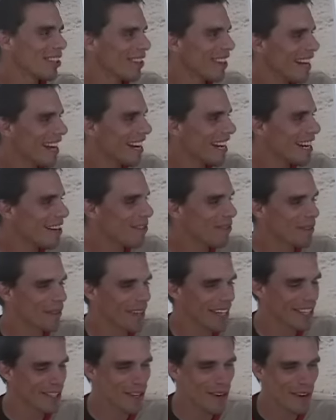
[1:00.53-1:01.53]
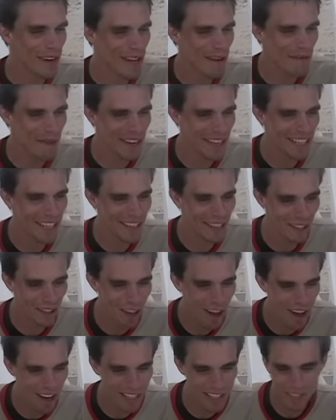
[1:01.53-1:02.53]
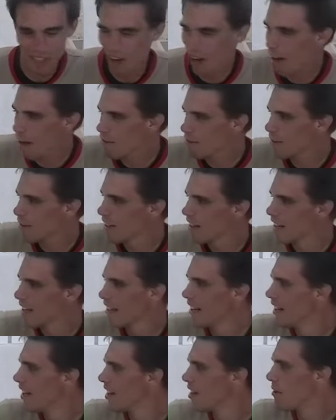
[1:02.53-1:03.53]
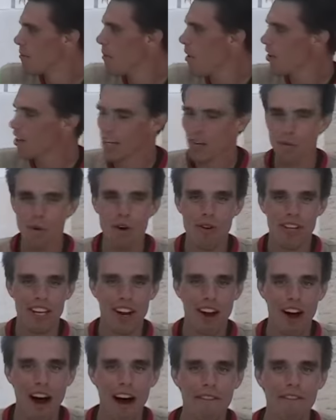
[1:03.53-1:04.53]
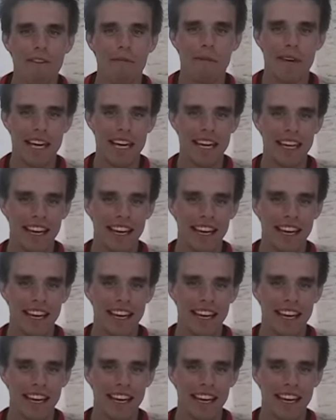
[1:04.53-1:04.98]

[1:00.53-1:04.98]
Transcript: So then, even when I donate money and the lock is off, the monkey won't get off of me.